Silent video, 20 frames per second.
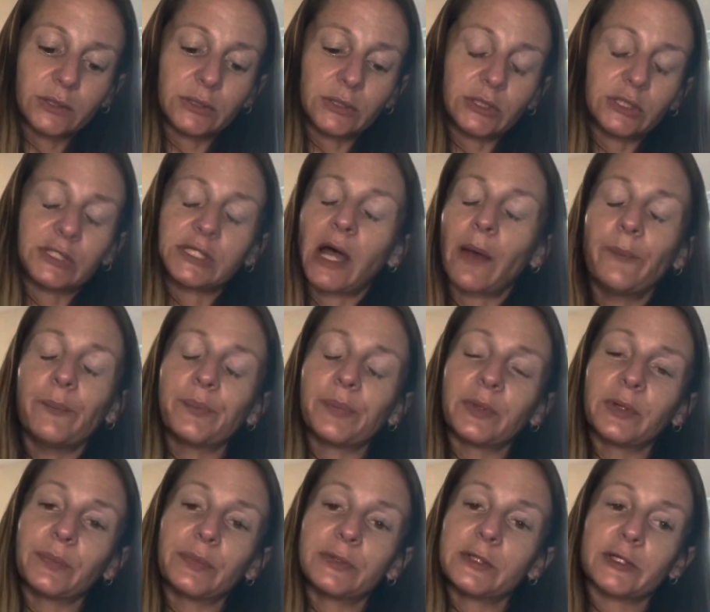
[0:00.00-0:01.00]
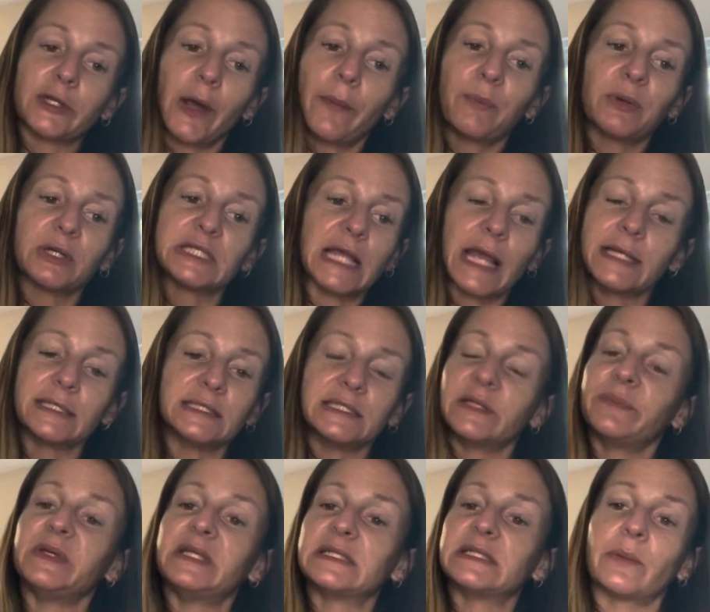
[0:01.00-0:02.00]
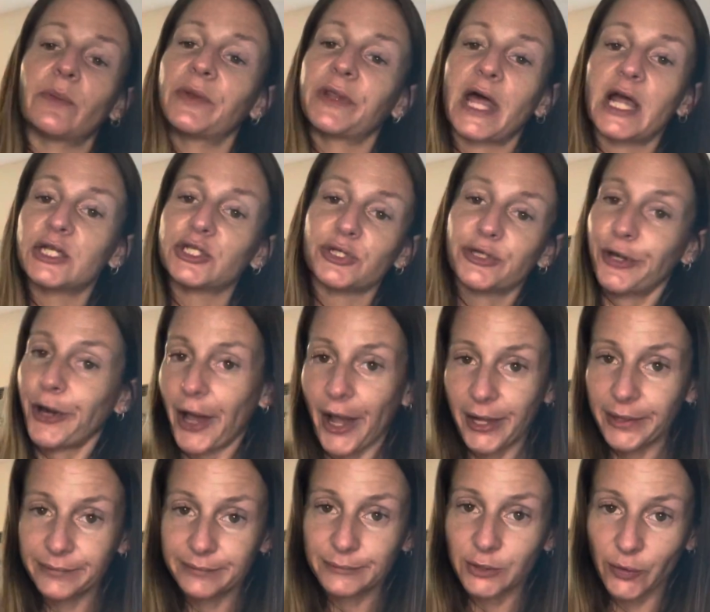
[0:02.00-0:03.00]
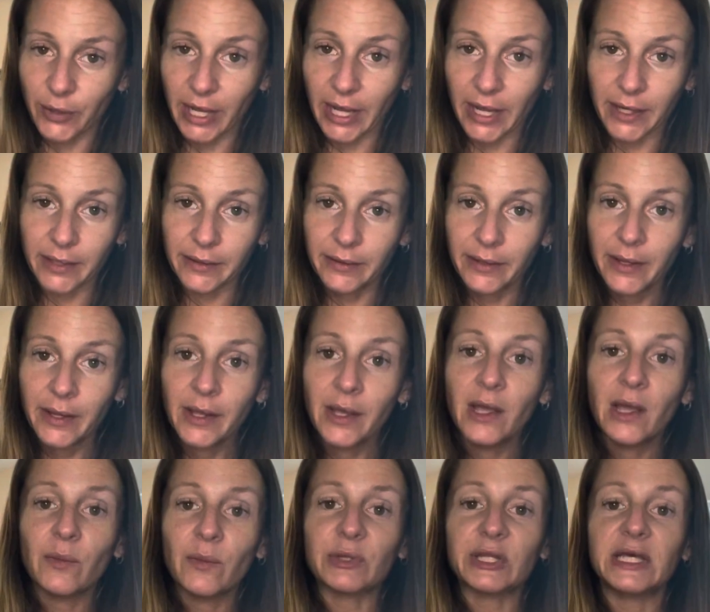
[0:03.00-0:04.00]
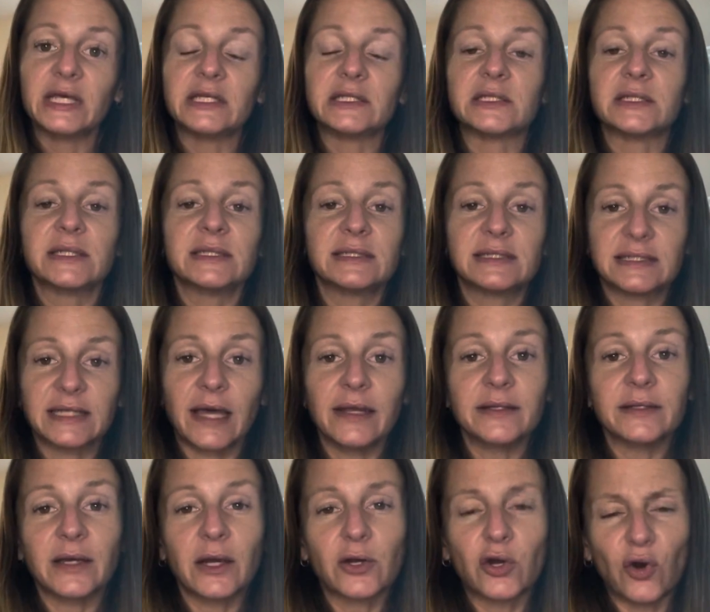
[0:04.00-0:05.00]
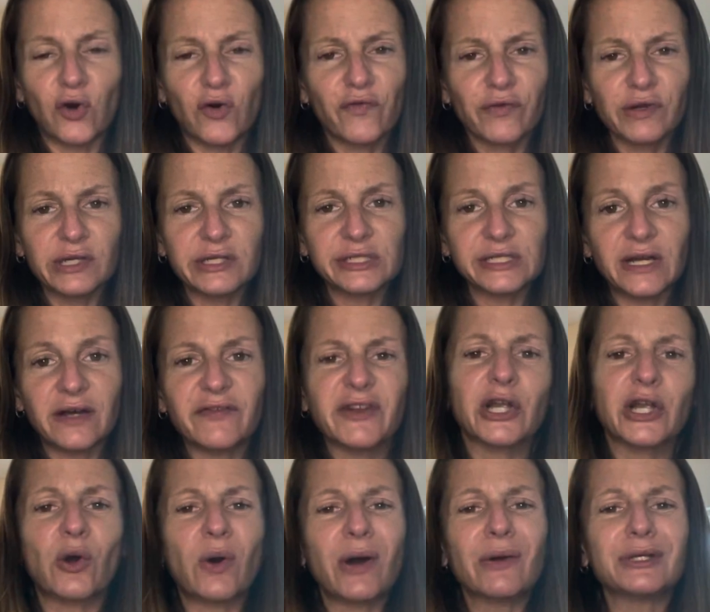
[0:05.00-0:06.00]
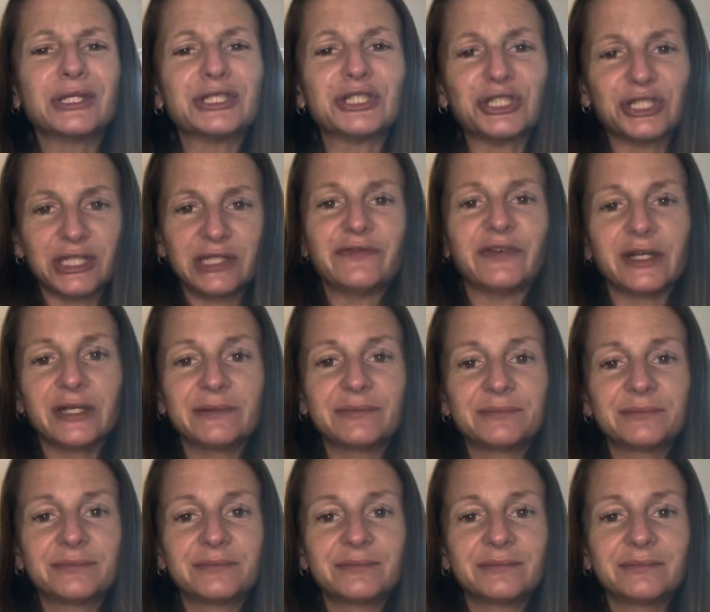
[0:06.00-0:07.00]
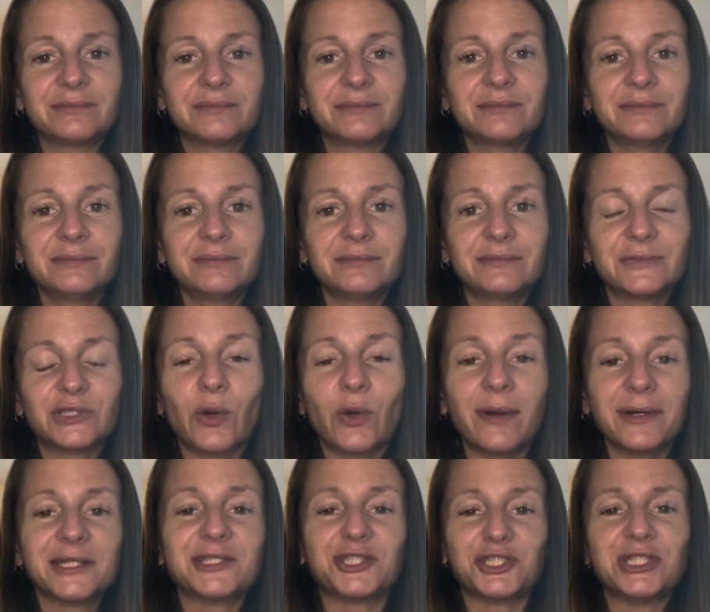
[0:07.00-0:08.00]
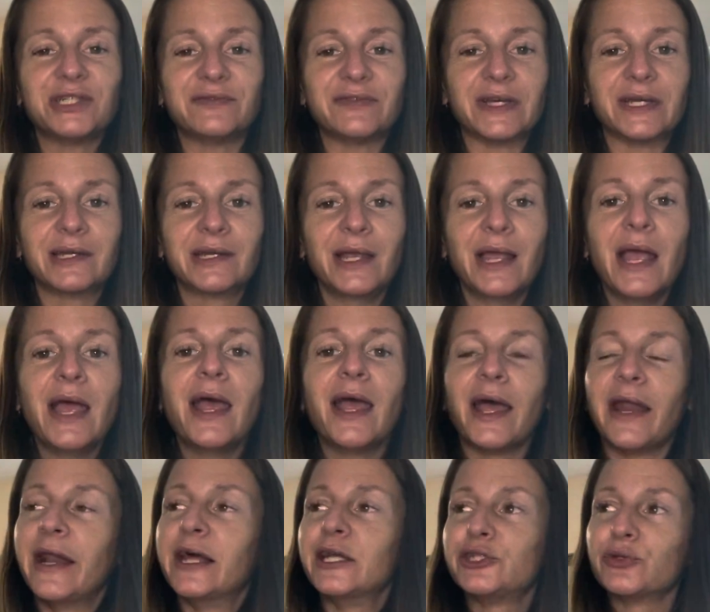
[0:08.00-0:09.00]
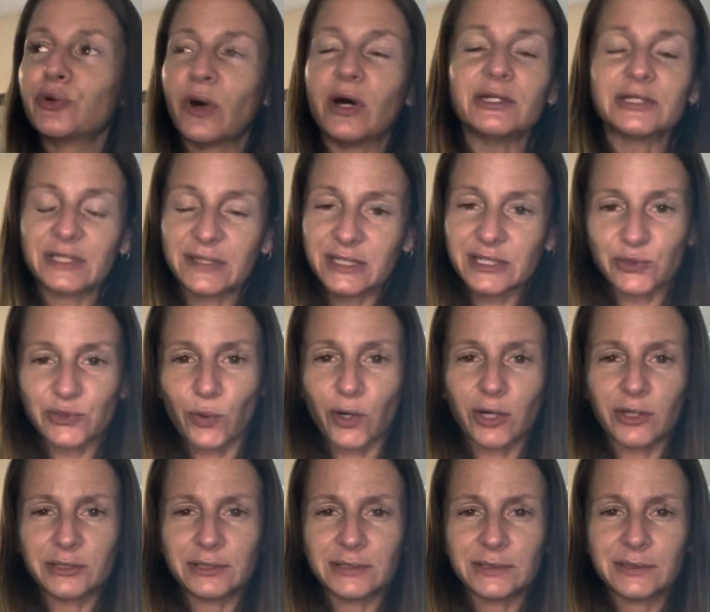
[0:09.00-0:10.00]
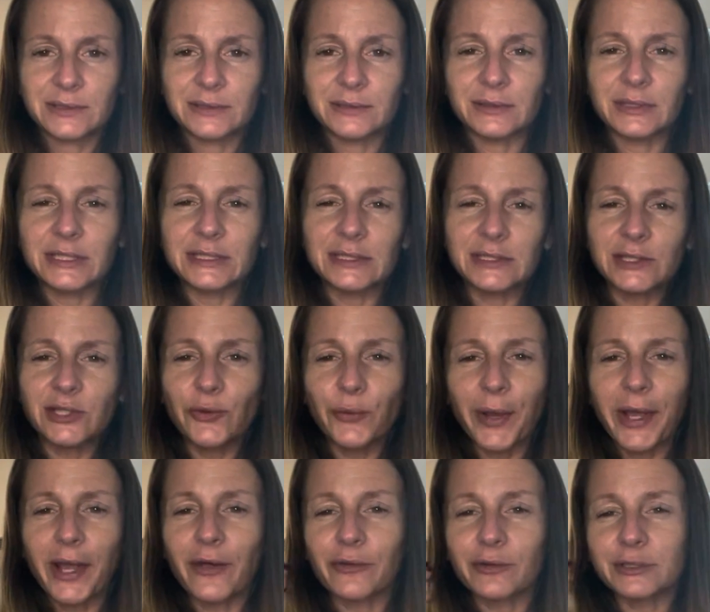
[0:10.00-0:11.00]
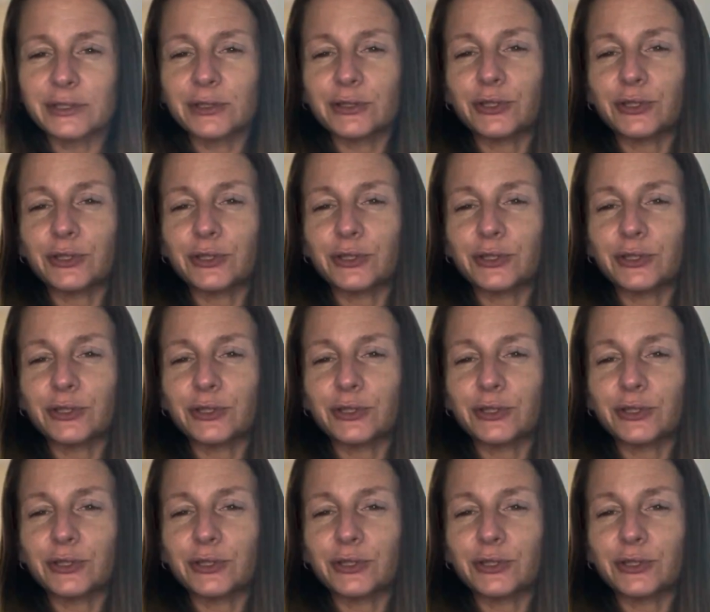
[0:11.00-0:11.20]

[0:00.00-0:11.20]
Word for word: stop, stop pretending to be someone that you're not, okay? Please set a goal for yourself and go out and achieve it. Go out and achieve it. And as you go out into this world, listen to the way others are